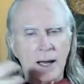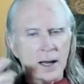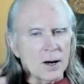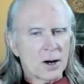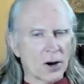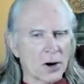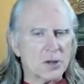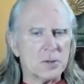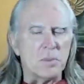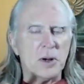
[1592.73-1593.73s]

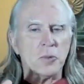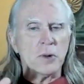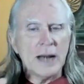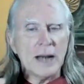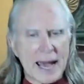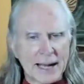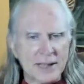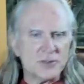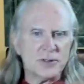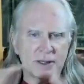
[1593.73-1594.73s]
alert but
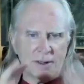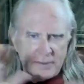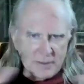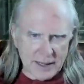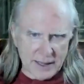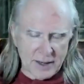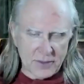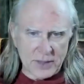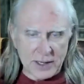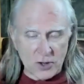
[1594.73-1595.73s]
relaxed and that kind
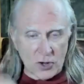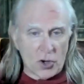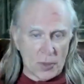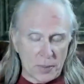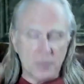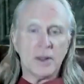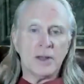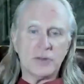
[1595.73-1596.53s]
of thing calm